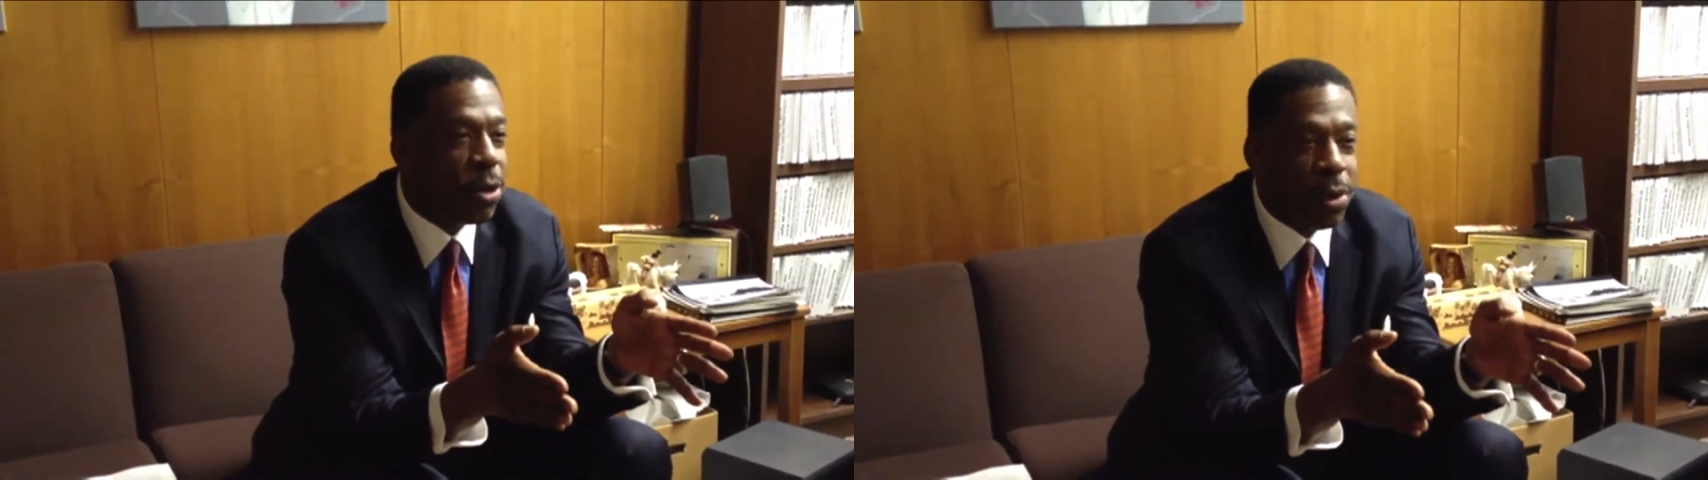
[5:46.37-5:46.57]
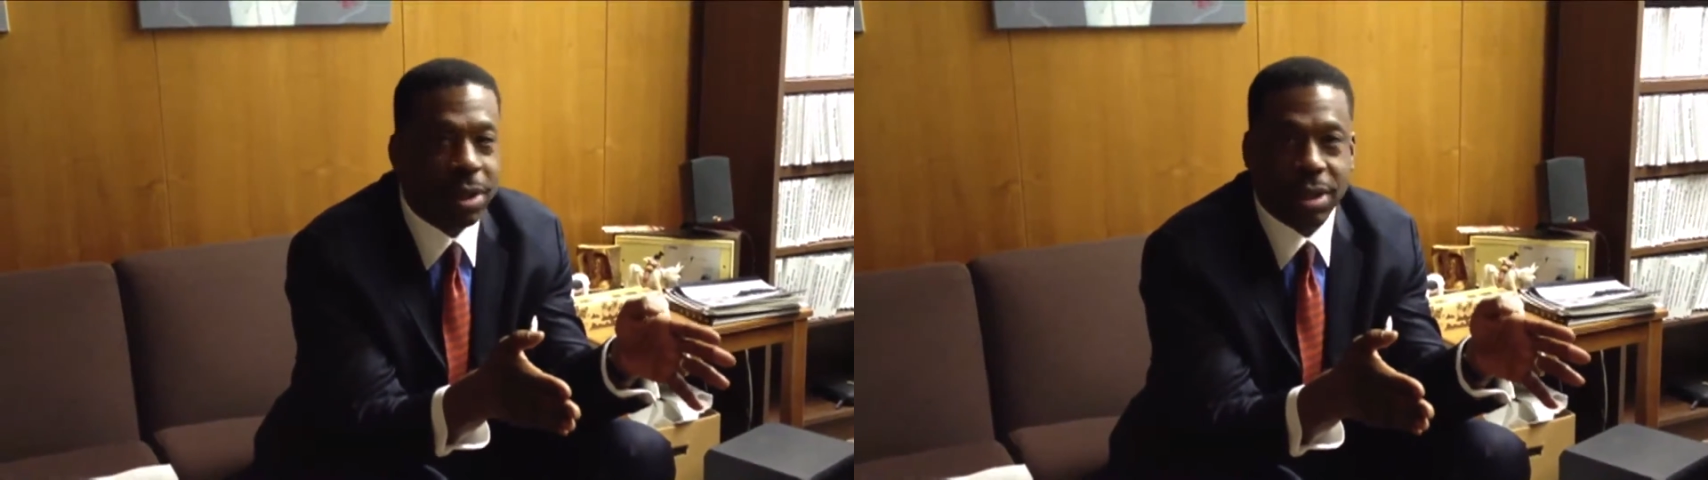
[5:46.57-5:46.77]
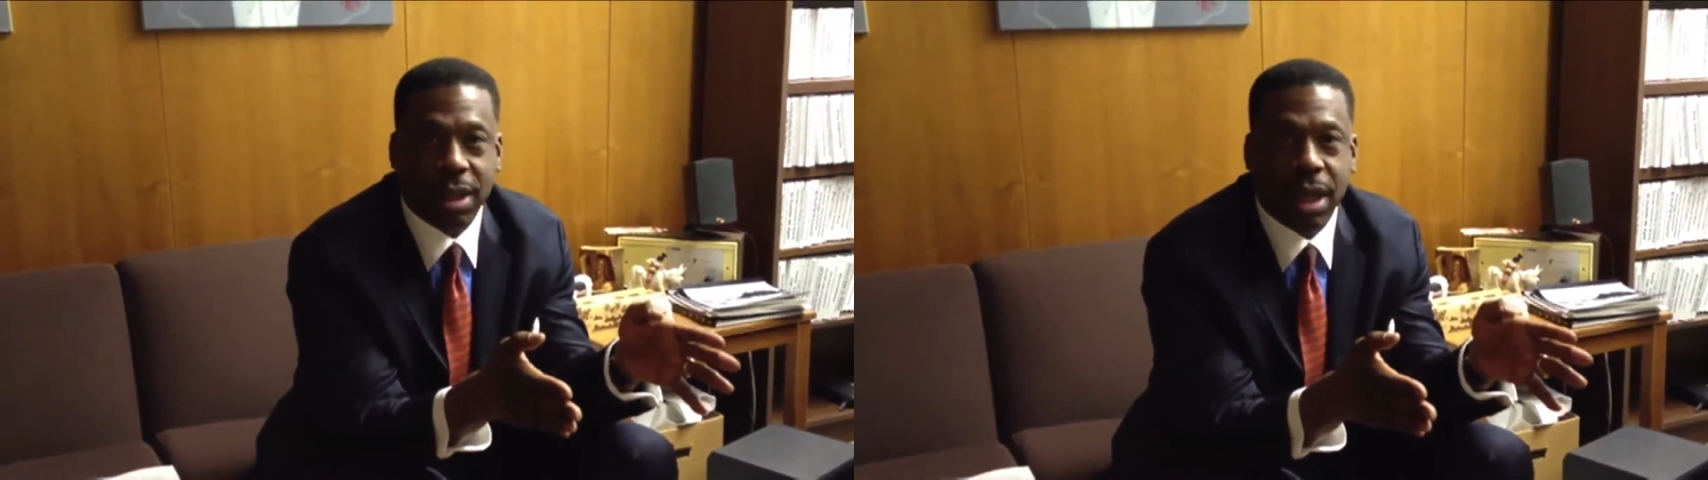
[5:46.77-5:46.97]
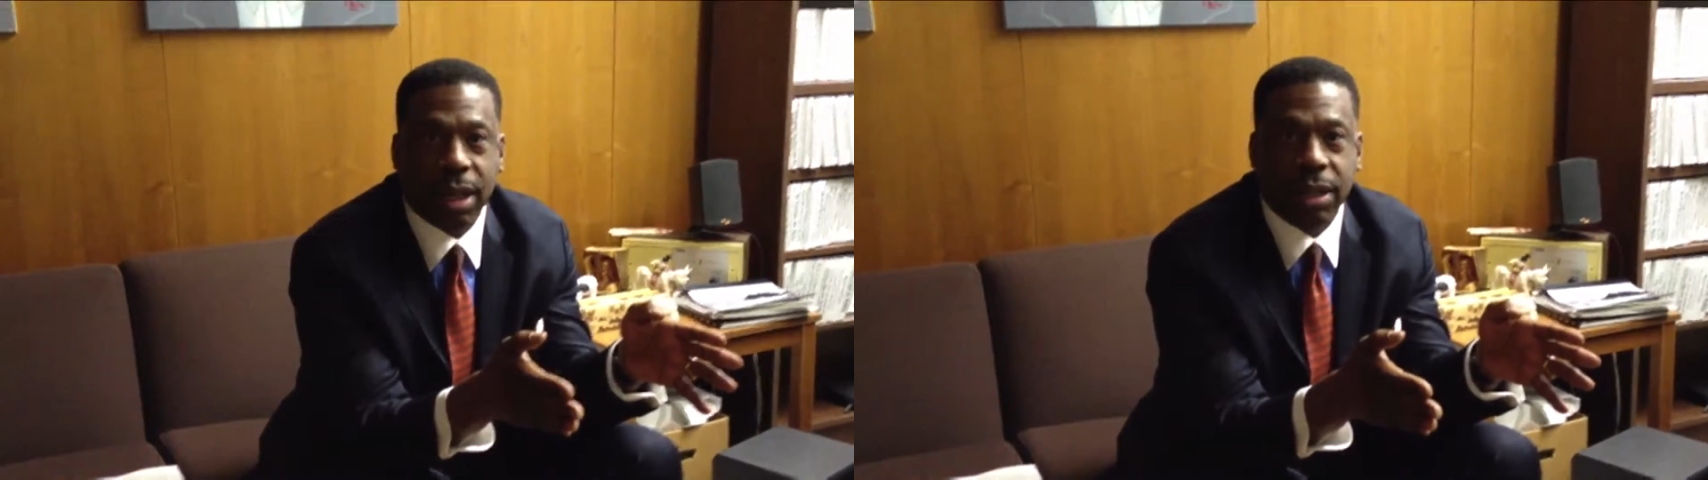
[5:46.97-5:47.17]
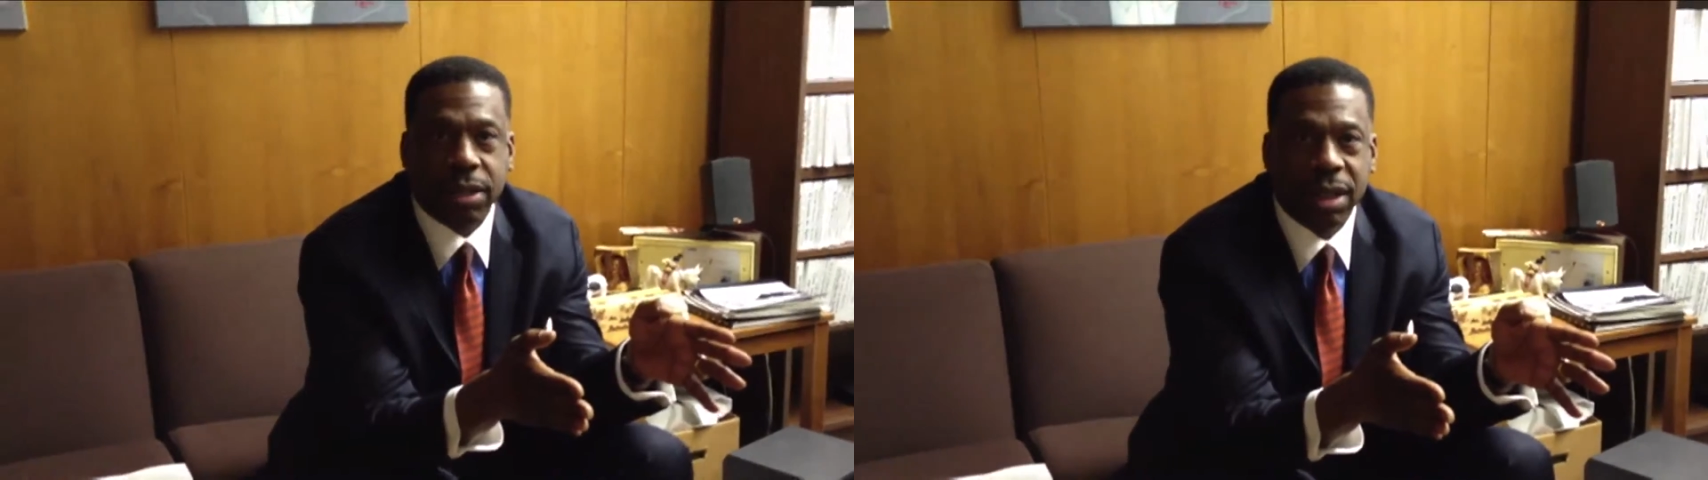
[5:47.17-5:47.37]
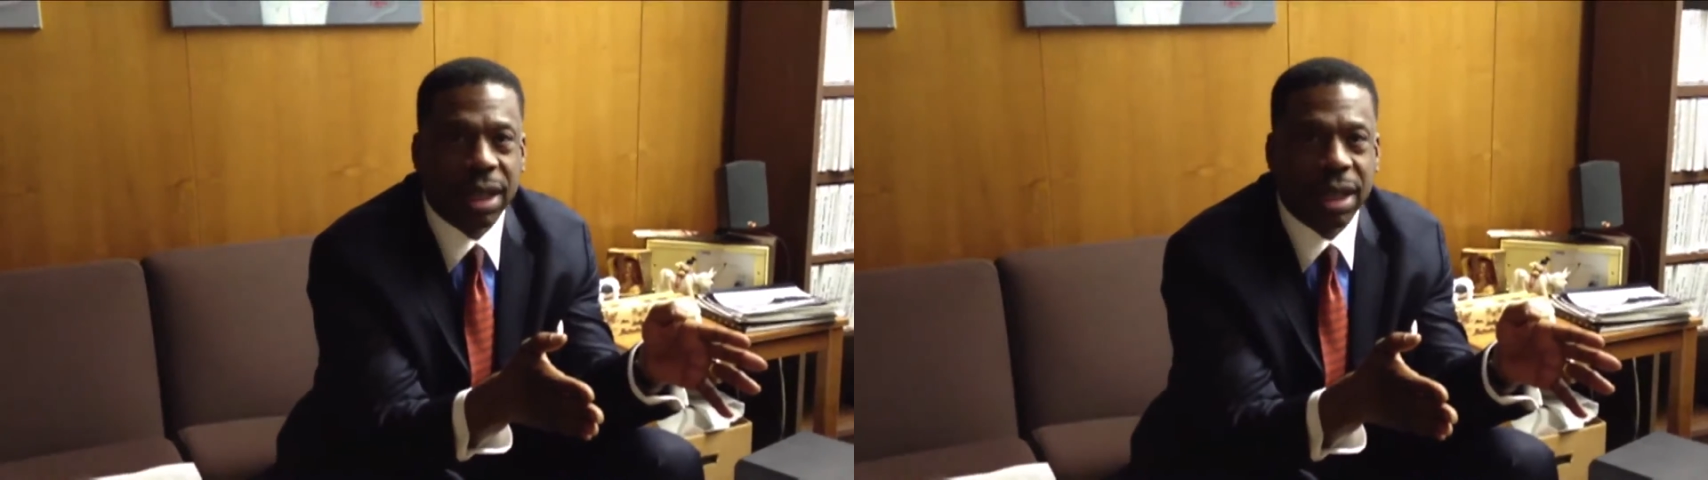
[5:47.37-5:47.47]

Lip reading: going to college.